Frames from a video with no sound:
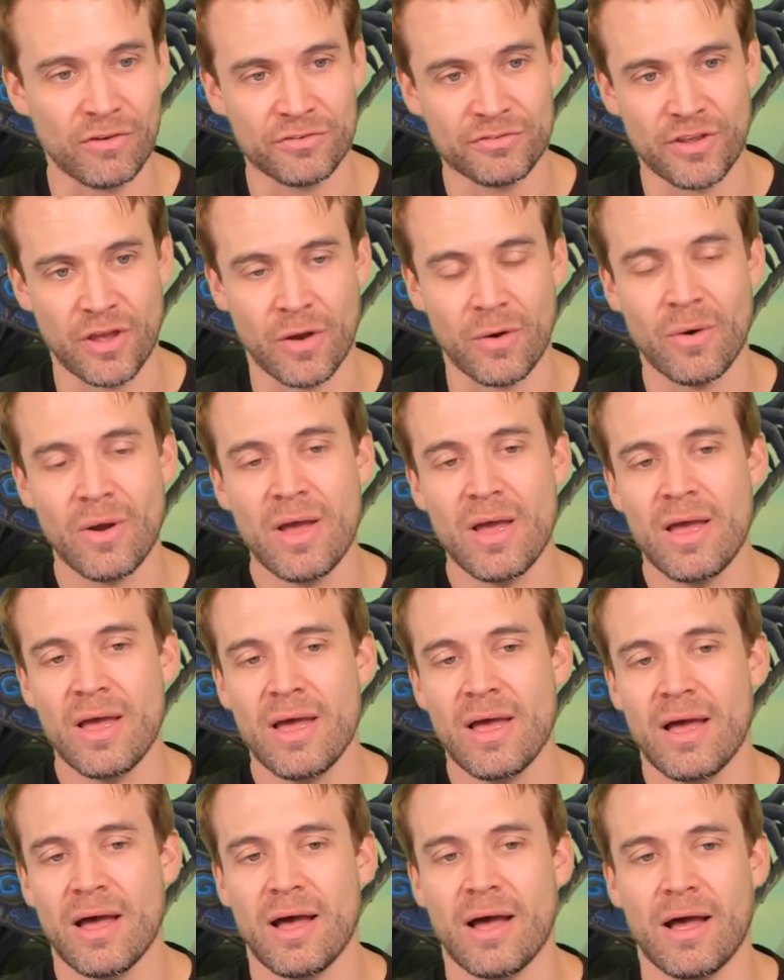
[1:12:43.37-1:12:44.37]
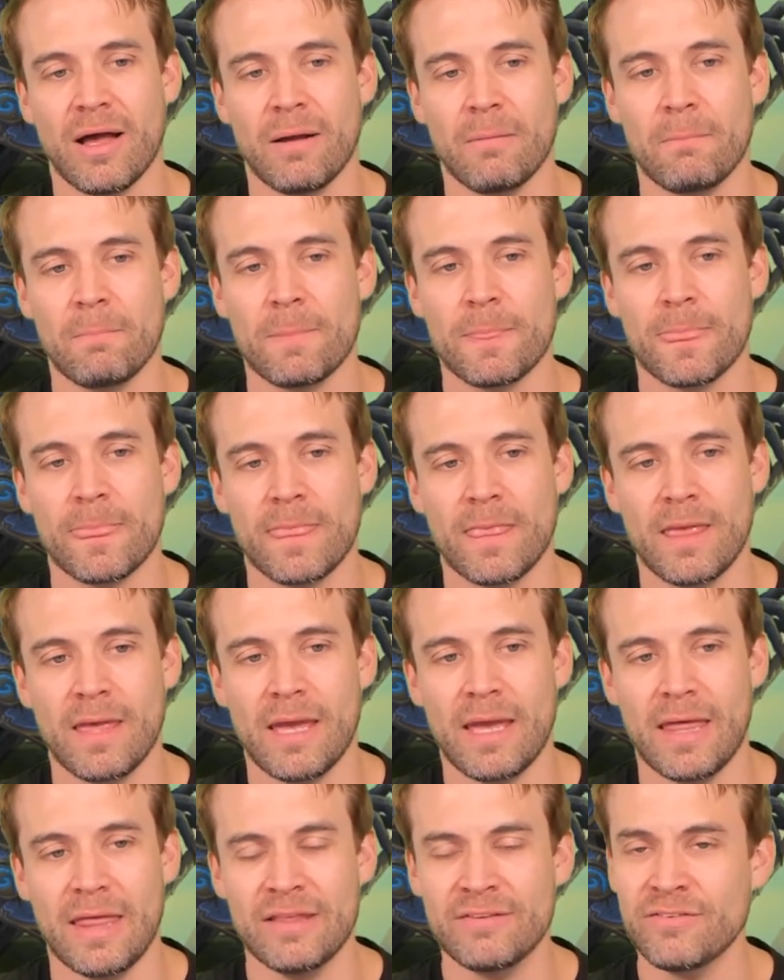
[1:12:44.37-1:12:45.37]
So
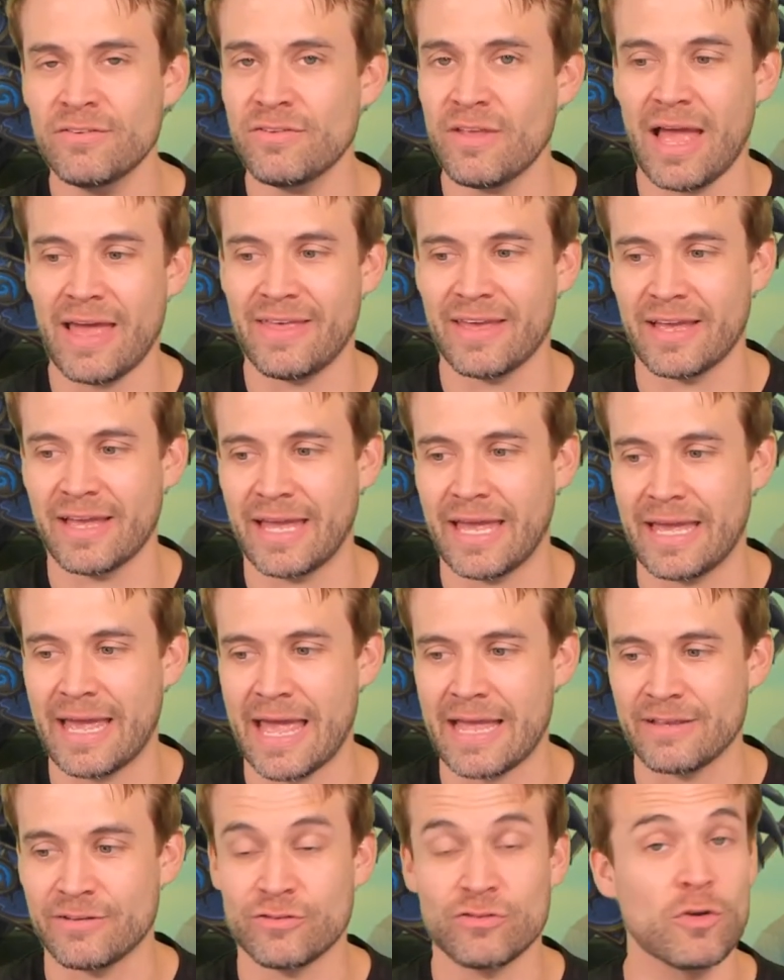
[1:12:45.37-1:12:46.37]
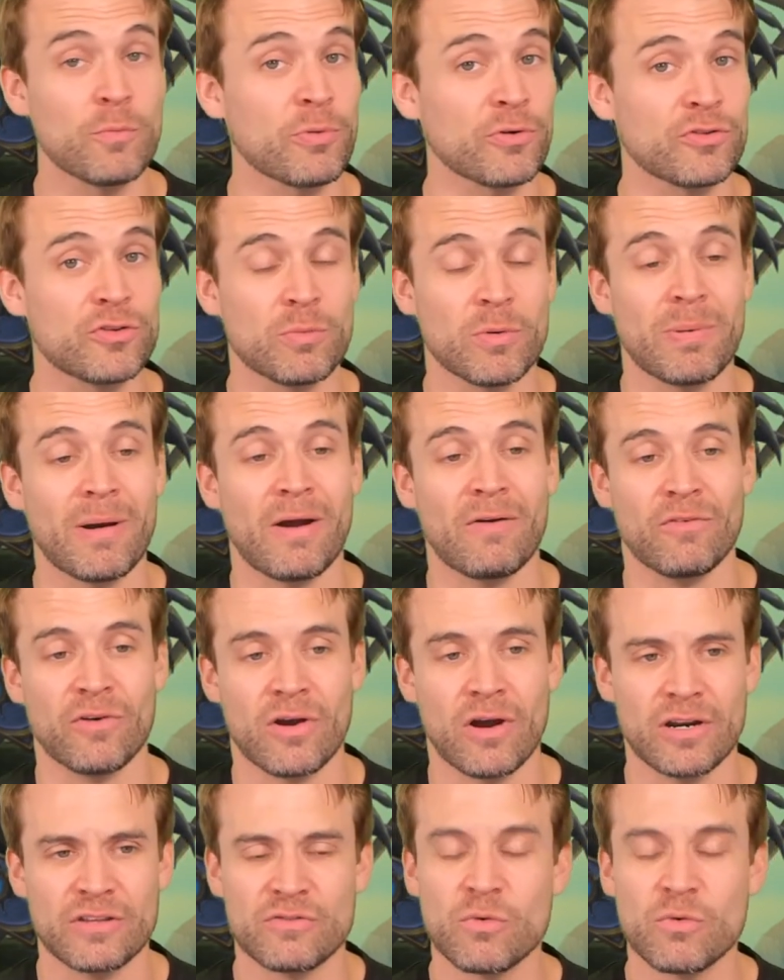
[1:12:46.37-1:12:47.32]
this is, I think, a super, super powerful card.